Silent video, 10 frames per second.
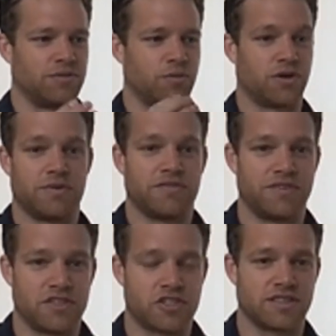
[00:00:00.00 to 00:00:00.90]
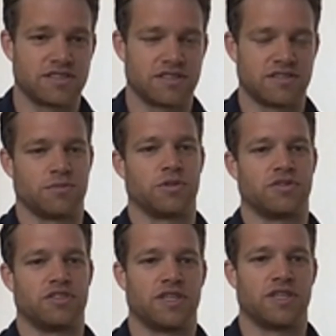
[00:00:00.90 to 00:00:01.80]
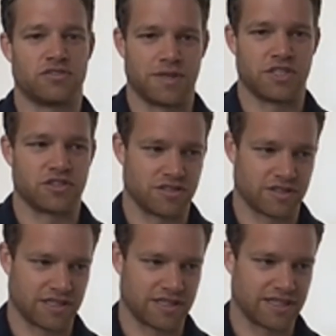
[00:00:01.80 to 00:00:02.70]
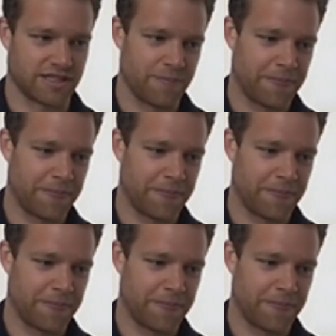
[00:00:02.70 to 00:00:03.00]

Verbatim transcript: what are my features, what do the transformations look like,